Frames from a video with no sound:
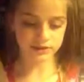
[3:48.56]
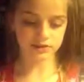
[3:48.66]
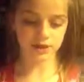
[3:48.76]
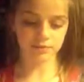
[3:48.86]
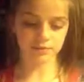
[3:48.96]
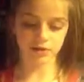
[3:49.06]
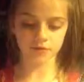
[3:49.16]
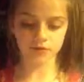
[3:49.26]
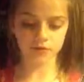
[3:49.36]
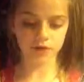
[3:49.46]
a train
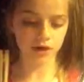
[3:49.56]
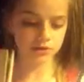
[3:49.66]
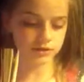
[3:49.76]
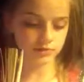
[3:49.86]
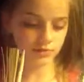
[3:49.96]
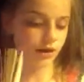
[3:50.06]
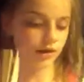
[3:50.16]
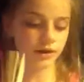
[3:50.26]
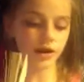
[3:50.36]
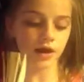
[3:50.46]
puffed across the
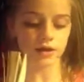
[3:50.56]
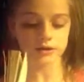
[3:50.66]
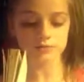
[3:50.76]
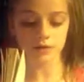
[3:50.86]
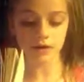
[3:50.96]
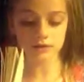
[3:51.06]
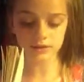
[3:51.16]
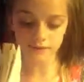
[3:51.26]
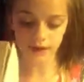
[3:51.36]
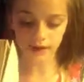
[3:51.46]
prairie. Sparks
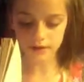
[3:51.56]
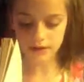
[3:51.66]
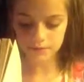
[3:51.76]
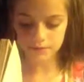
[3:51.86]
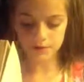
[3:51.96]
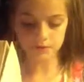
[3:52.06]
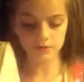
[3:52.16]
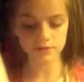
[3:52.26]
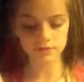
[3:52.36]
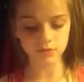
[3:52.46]
of fire came out of
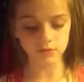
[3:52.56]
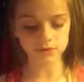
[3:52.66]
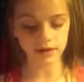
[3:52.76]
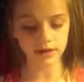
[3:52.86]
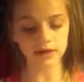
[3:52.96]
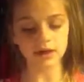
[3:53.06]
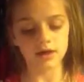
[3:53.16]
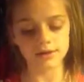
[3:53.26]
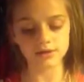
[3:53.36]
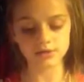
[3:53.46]
the smokestack.
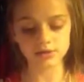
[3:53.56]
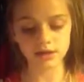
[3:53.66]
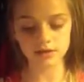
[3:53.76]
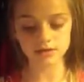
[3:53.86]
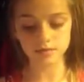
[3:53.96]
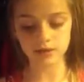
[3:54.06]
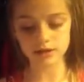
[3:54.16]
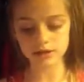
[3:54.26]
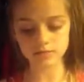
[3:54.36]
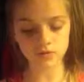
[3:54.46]
Huge clouds of
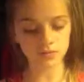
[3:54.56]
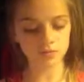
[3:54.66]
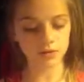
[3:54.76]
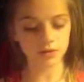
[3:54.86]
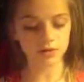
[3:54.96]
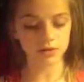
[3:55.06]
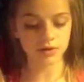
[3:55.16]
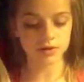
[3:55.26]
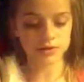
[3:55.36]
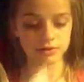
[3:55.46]
black smoke billowed
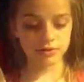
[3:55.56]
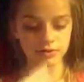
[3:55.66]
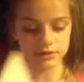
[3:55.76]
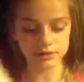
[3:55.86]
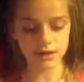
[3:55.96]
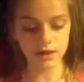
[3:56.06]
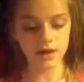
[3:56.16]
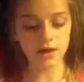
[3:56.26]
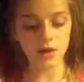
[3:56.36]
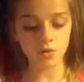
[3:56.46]
into the gray sky.
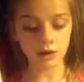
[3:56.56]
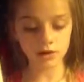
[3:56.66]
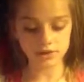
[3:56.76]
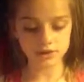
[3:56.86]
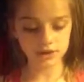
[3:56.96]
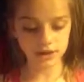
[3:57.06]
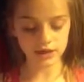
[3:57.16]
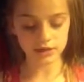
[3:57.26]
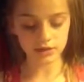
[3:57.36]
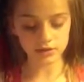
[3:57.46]
Wow, said Jack.
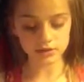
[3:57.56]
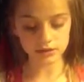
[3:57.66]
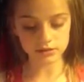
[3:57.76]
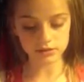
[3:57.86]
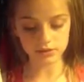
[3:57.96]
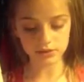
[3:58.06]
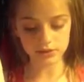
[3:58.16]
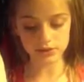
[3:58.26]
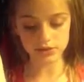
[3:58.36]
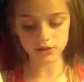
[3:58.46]
He looked at the
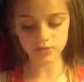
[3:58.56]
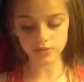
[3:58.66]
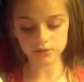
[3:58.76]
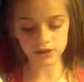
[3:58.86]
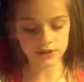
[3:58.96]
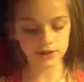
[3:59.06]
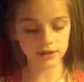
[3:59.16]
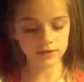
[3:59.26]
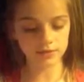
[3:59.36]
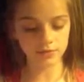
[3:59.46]
picture of the train
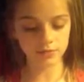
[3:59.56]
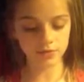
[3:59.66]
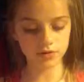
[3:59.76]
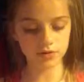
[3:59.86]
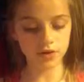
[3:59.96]
in their book